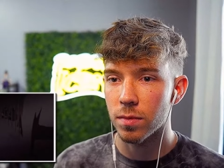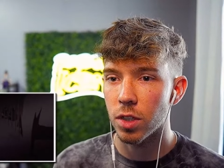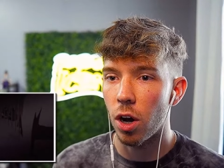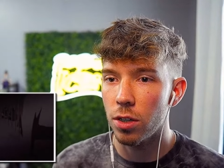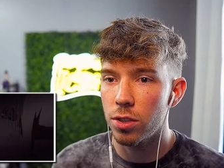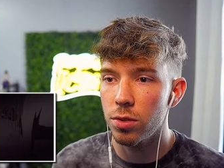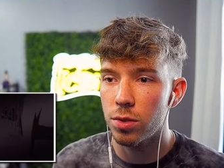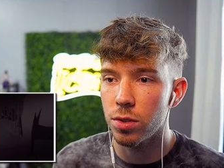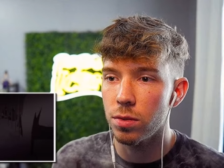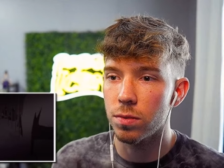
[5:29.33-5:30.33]
Gone too
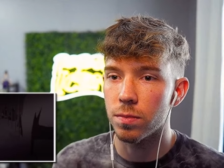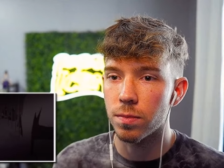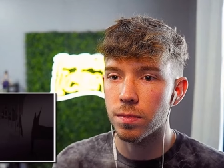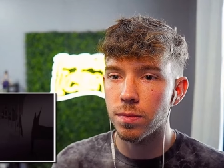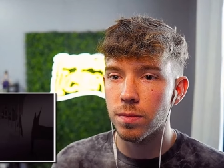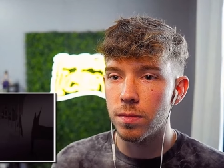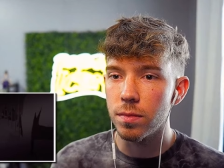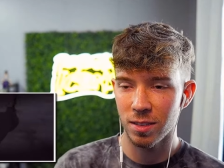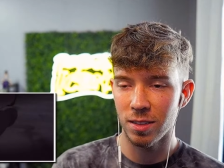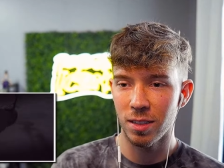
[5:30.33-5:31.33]
soon.
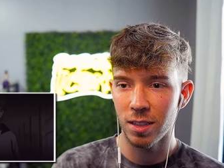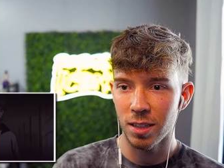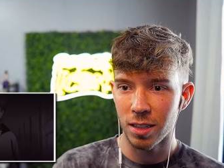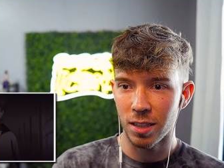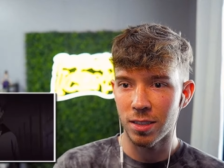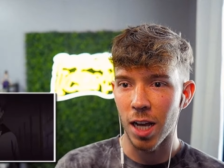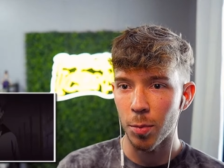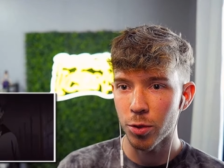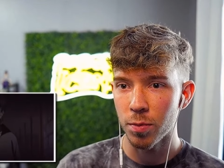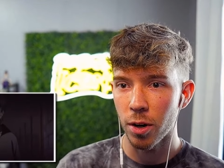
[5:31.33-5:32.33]
Stop
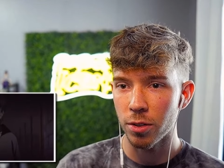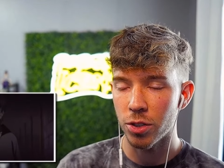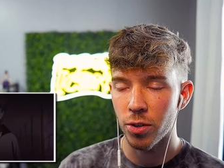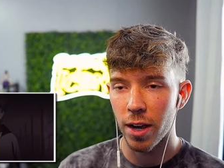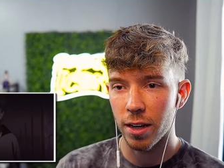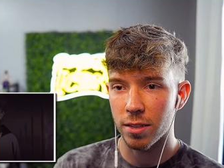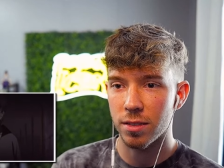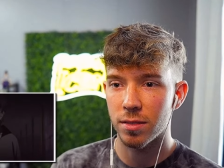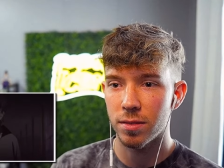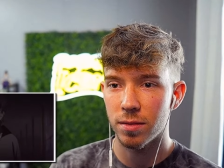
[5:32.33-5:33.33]
Orochimaru in his tracks.